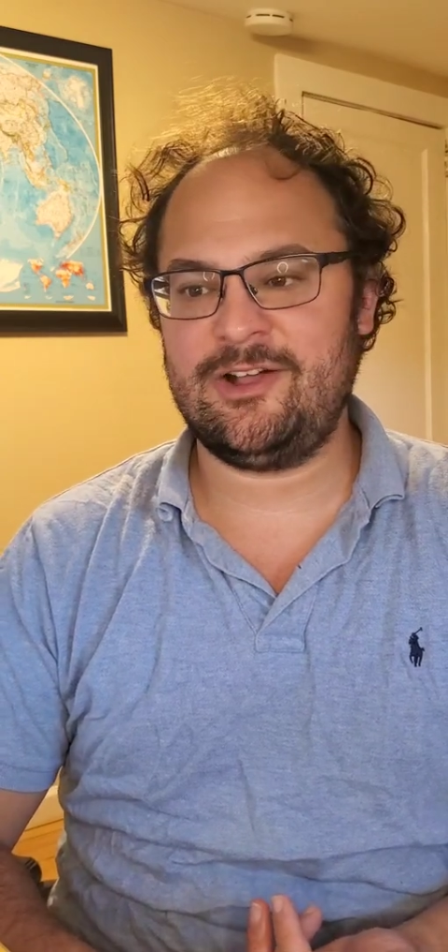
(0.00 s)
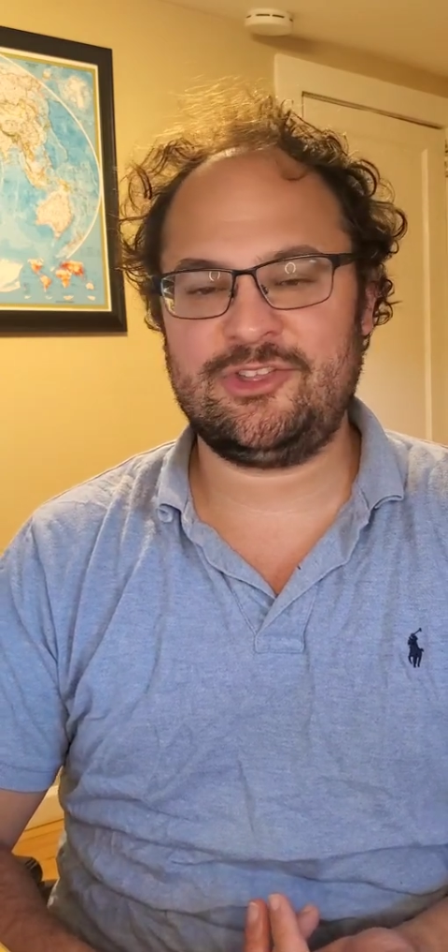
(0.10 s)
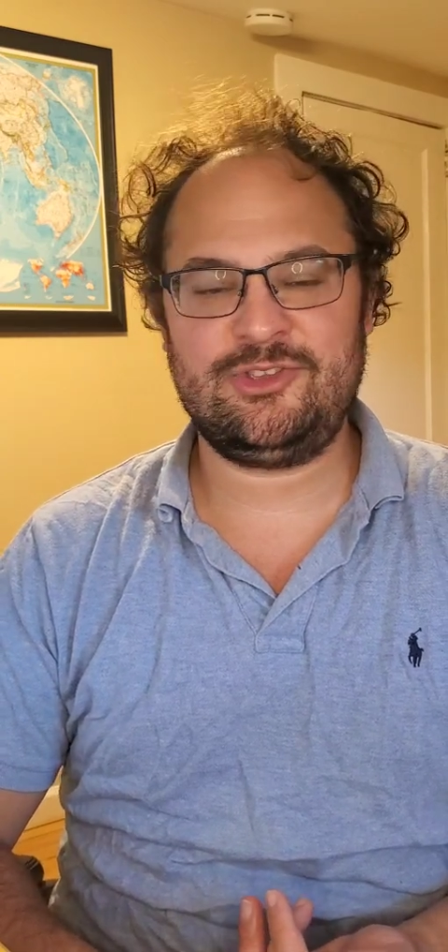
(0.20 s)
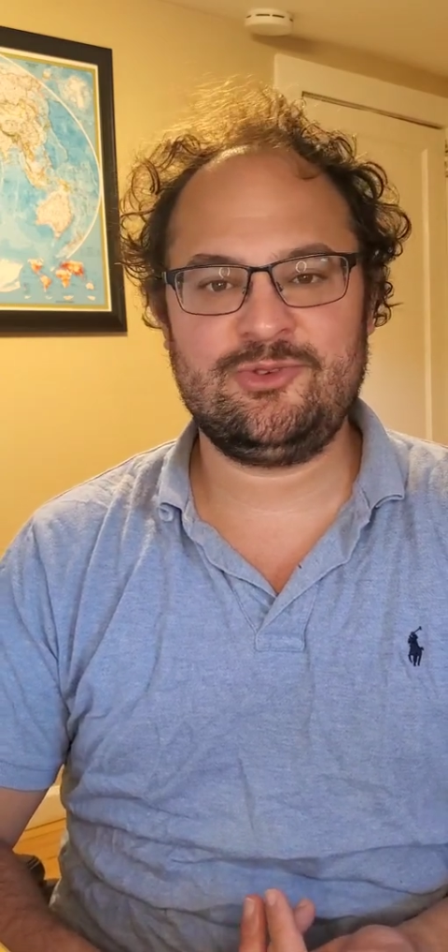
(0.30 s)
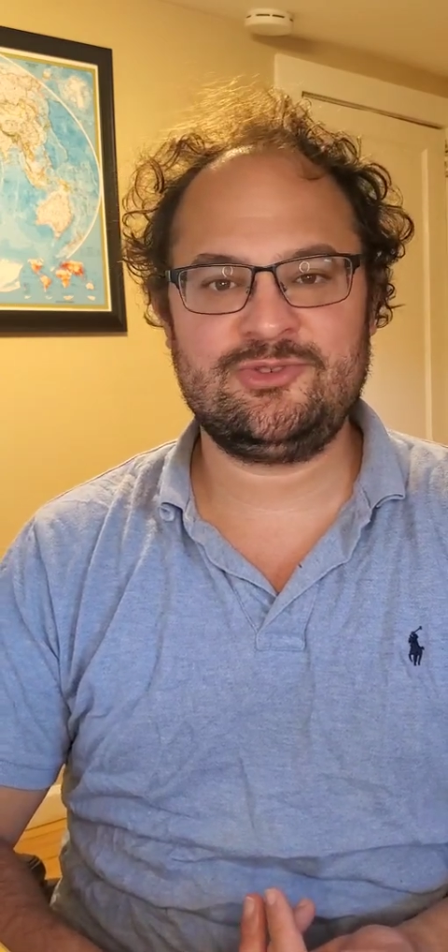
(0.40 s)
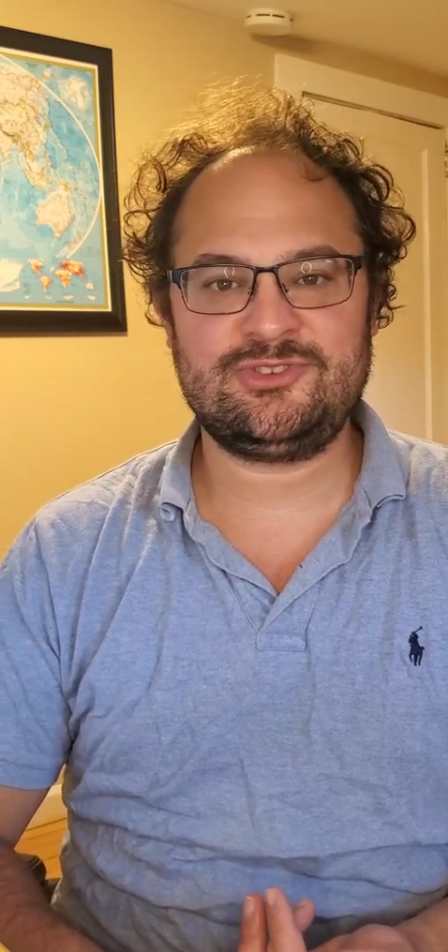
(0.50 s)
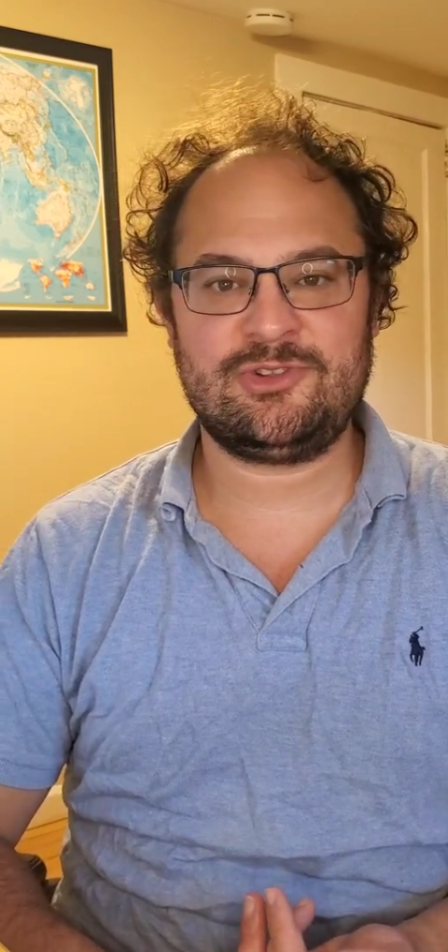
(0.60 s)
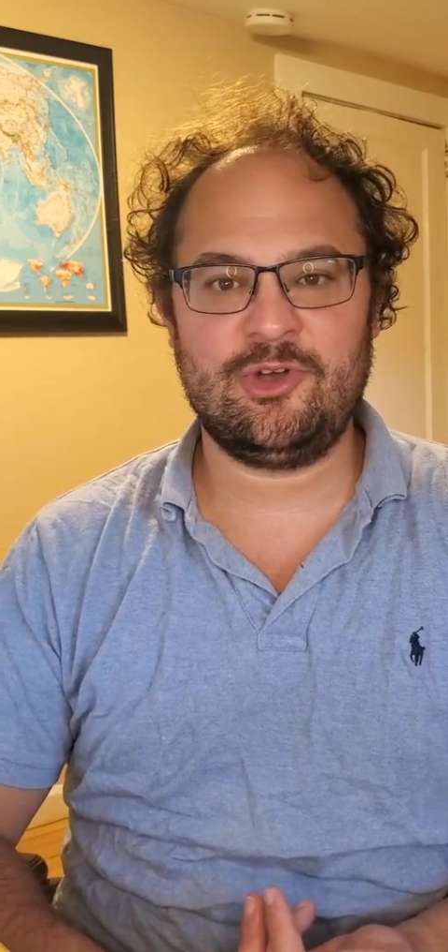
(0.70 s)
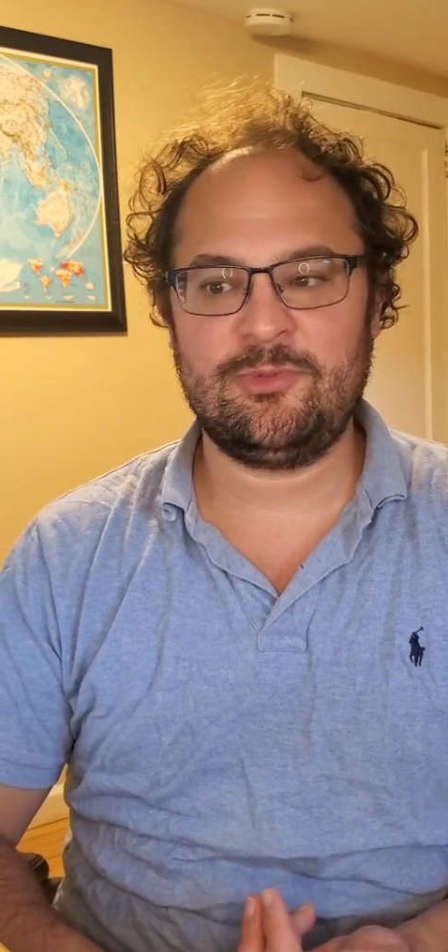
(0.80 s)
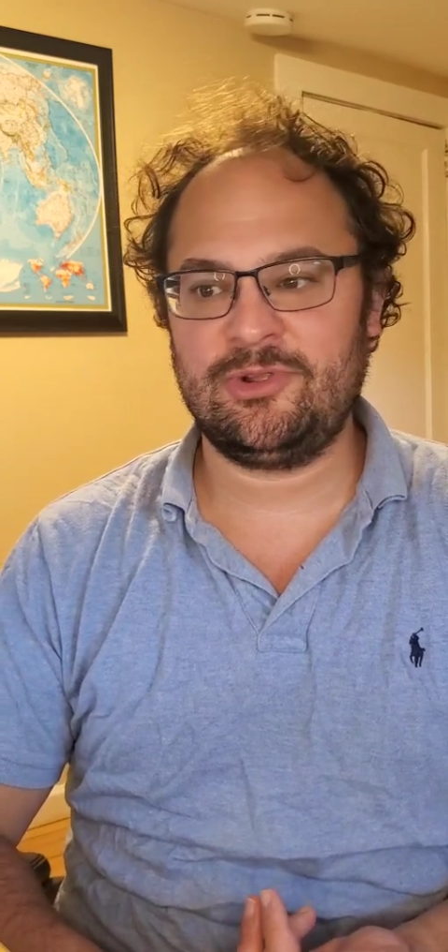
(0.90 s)
a huge
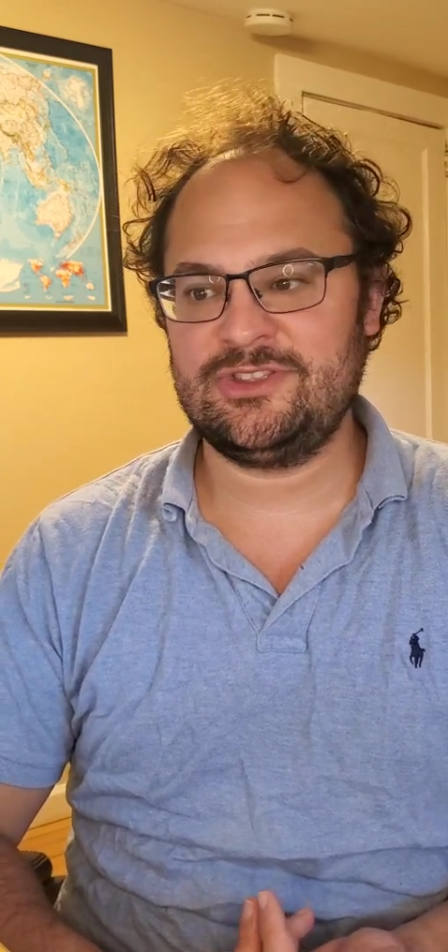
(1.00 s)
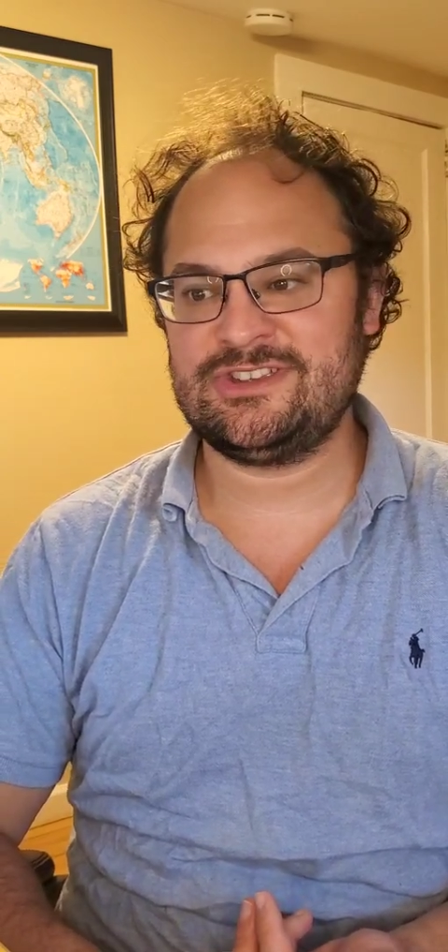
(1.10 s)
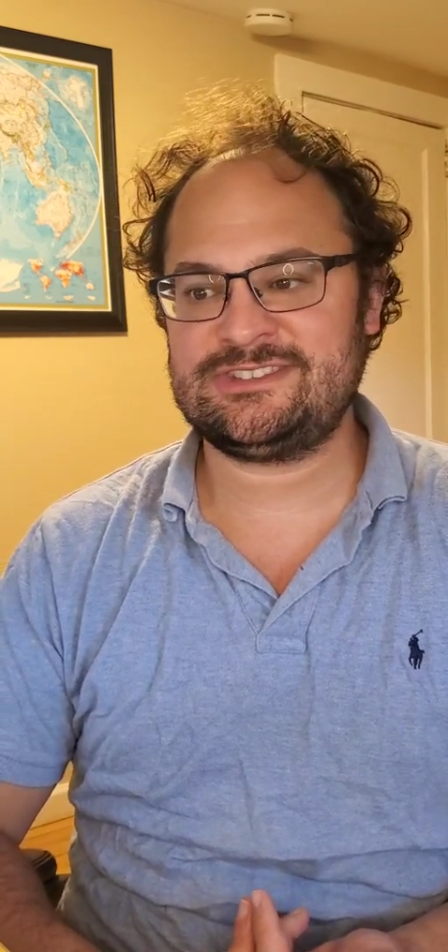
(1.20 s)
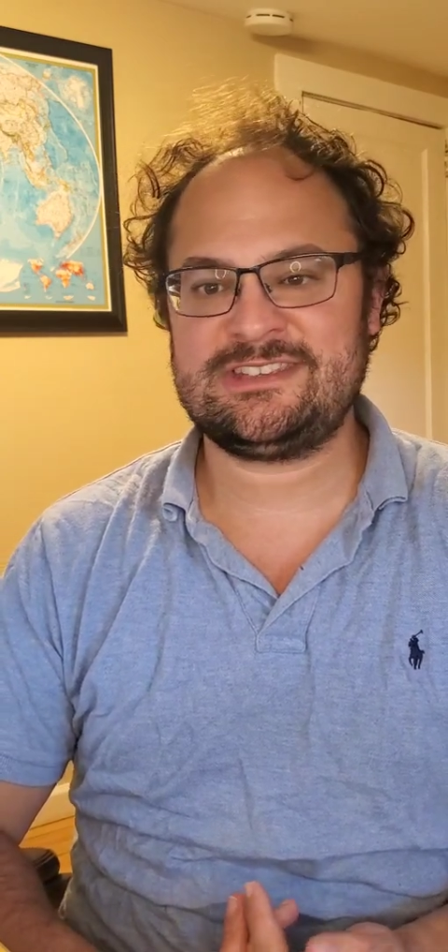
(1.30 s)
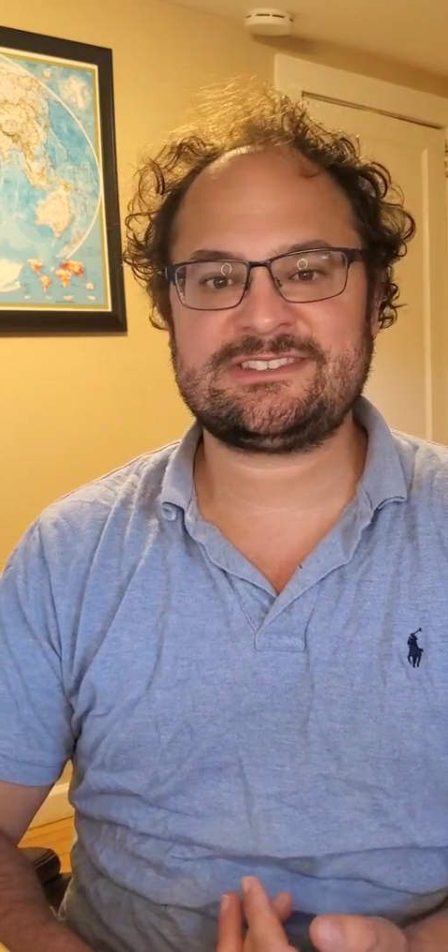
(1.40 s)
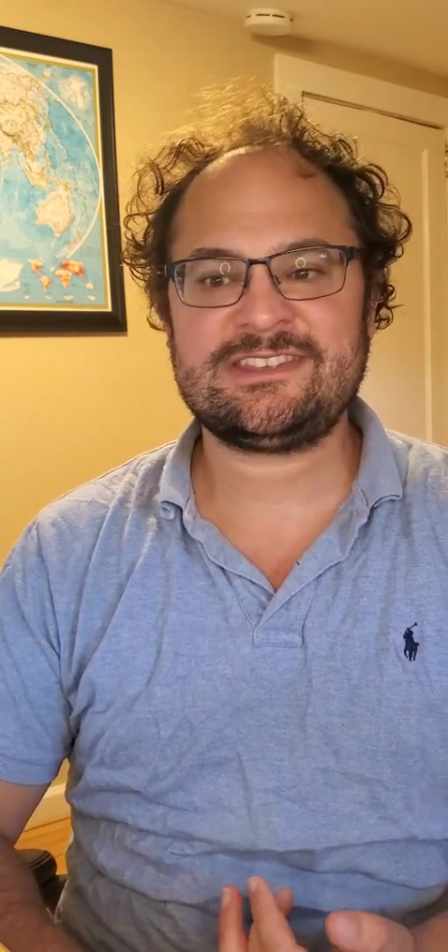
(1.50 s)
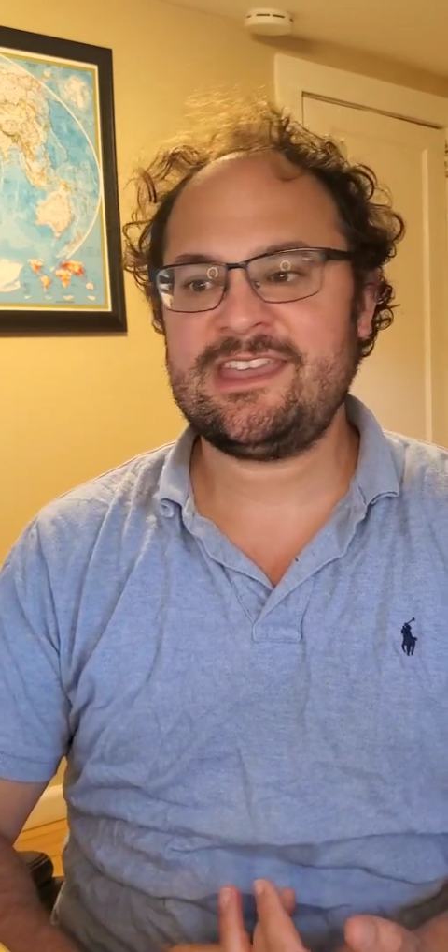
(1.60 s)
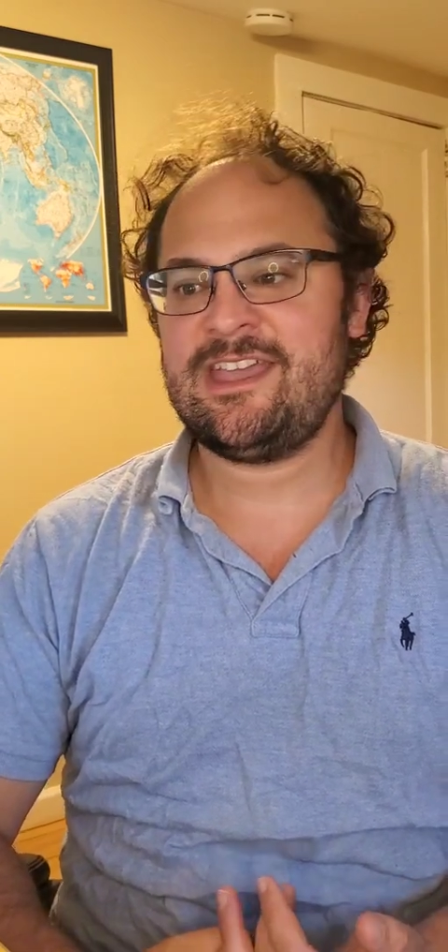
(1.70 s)
global logistics